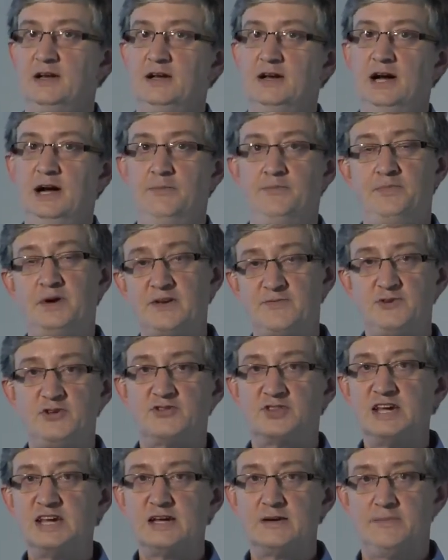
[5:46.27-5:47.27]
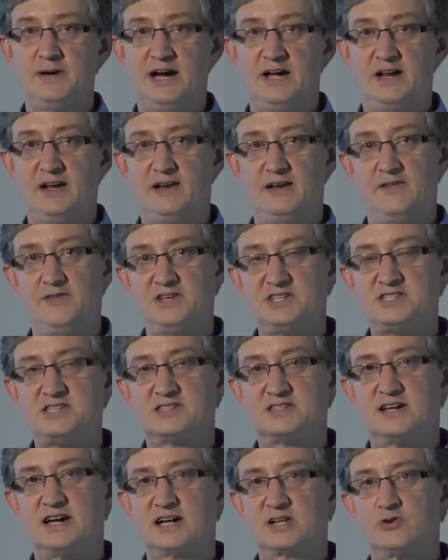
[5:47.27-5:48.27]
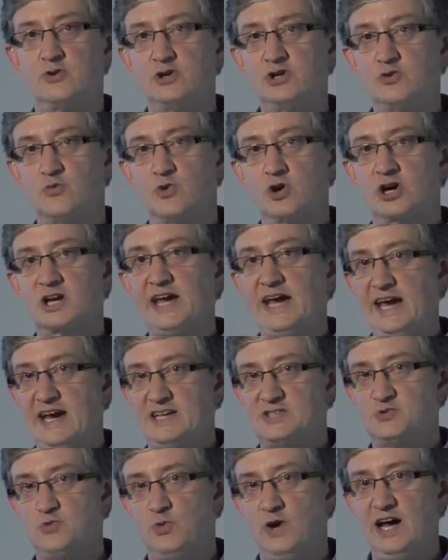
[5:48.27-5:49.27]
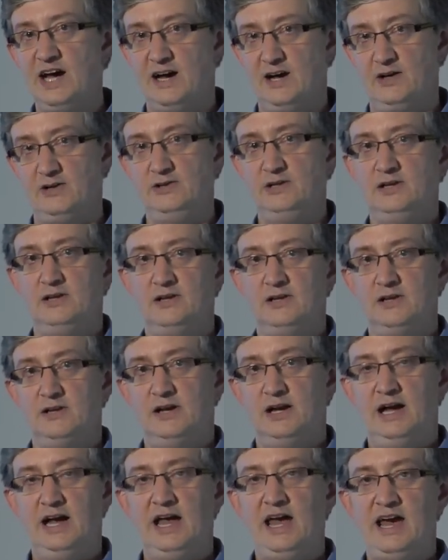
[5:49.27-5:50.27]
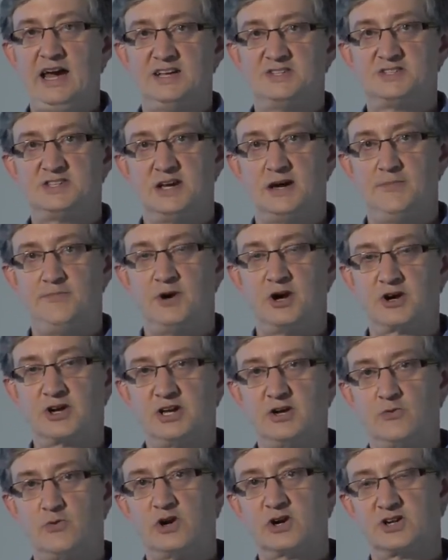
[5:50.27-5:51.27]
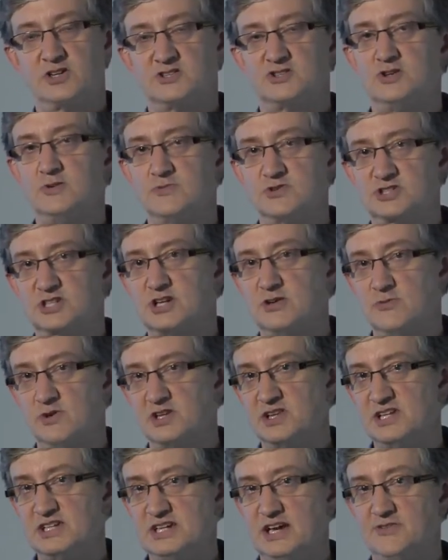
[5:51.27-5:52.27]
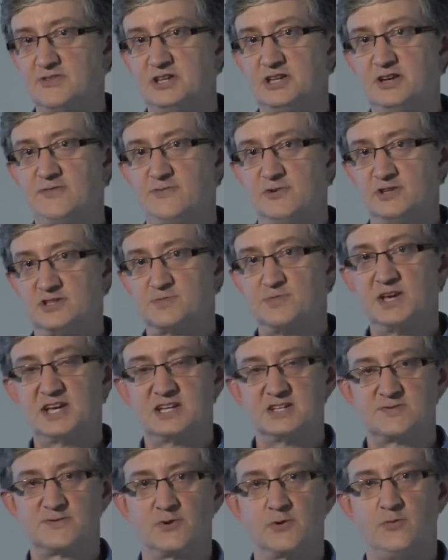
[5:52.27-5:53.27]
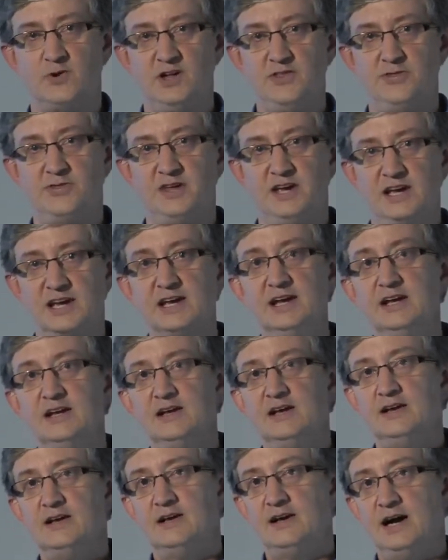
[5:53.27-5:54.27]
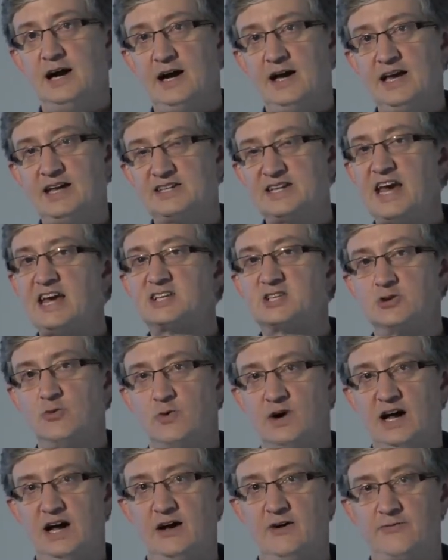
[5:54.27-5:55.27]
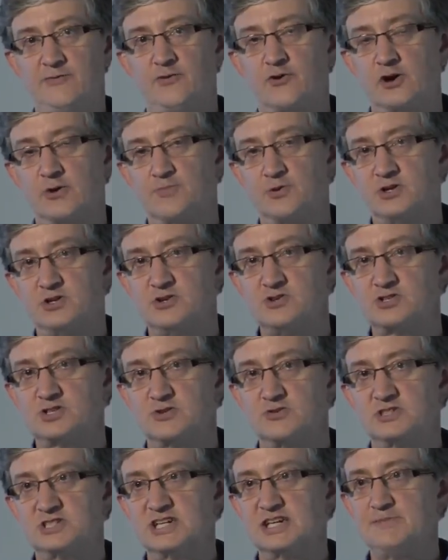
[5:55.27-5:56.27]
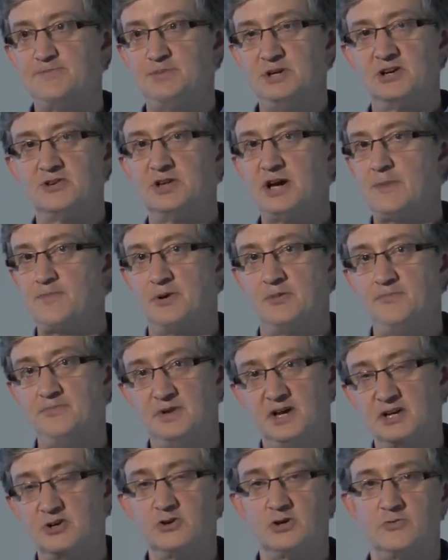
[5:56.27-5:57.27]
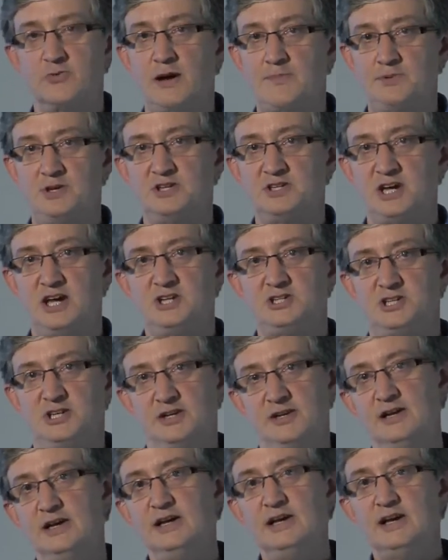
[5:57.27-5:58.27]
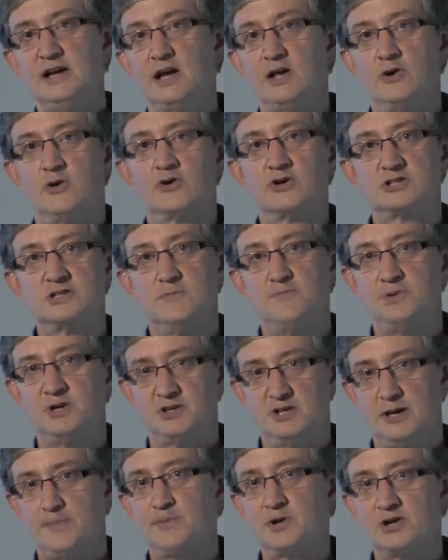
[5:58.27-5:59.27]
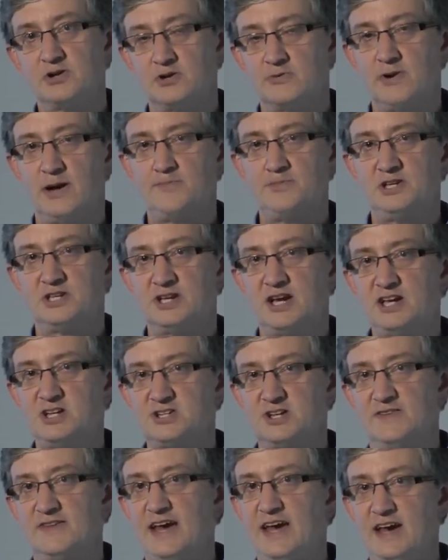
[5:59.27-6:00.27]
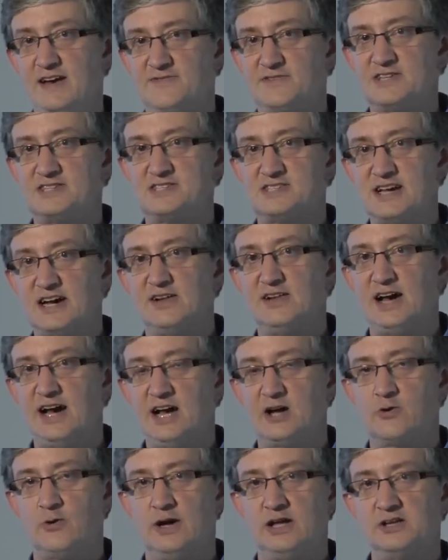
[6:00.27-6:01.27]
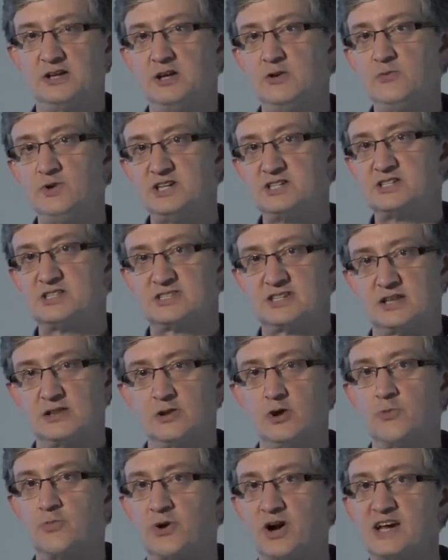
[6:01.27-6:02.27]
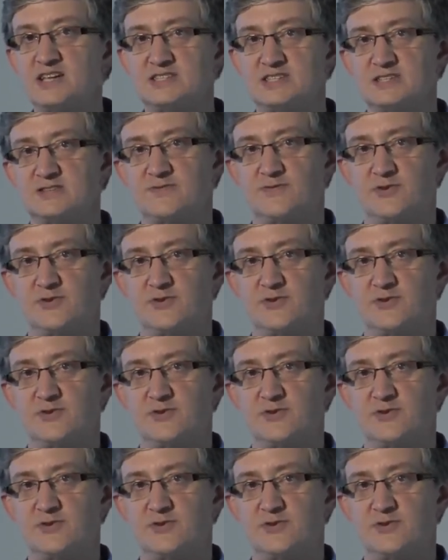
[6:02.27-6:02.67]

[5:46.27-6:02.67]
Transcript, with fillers: Uh, but if you think about it, this is not going to work as well uh, as a market where consumers can really tell the difference. Because for one thing, uh, it takes a while for a producer to build up a, a good reputation. In order to build up a good reputation, they have to sell high quality widgets at low prices